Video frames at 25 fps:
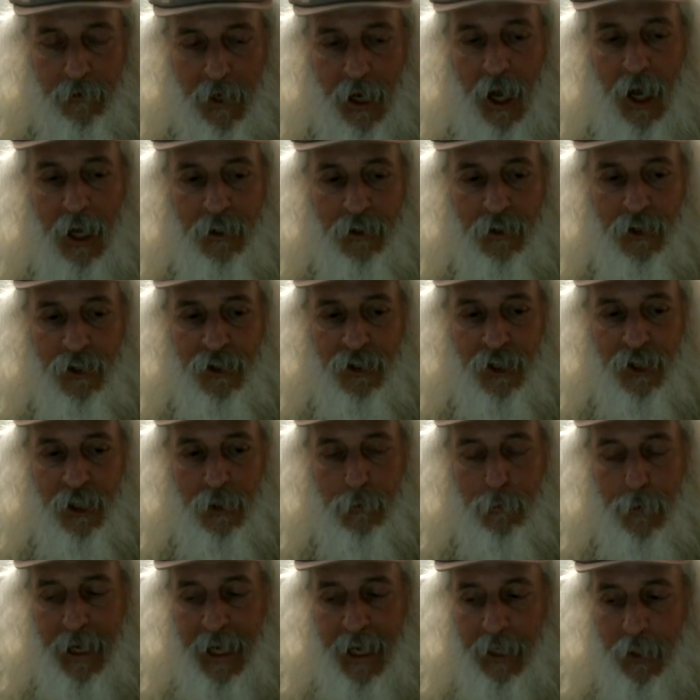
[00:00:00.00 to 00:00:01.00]

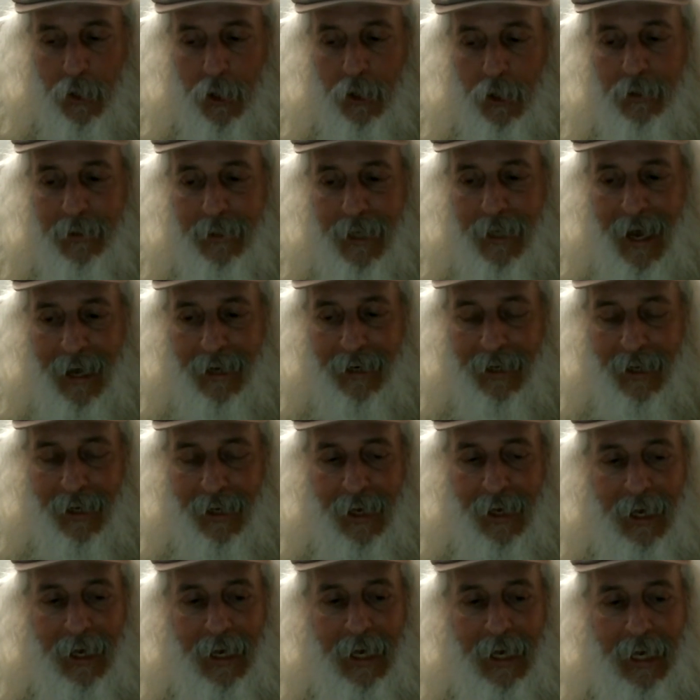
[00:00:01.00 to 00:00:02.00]
consciousness being looked at
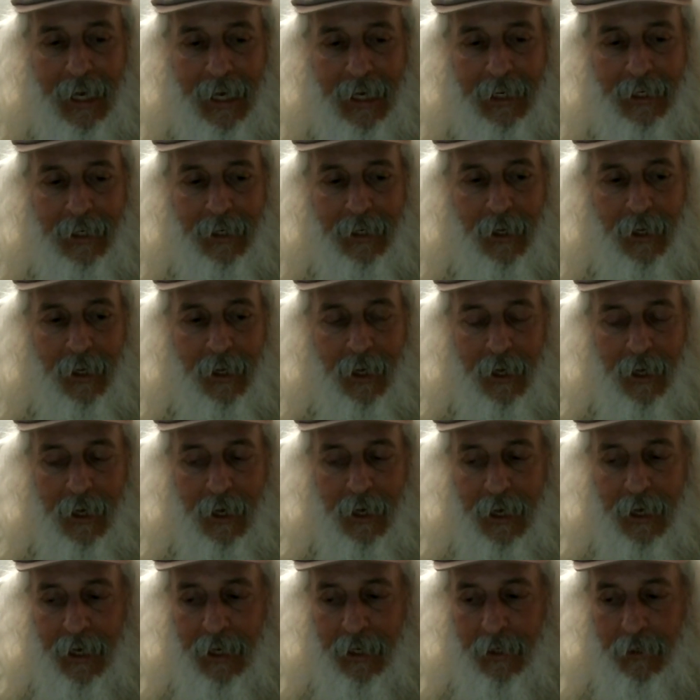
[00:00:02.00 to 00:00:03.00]
in
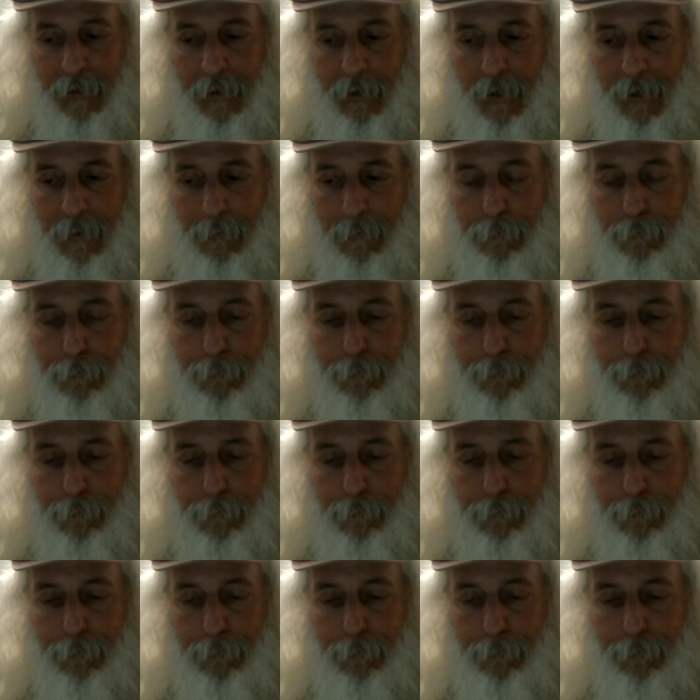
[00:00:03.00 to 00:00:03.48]
in uh,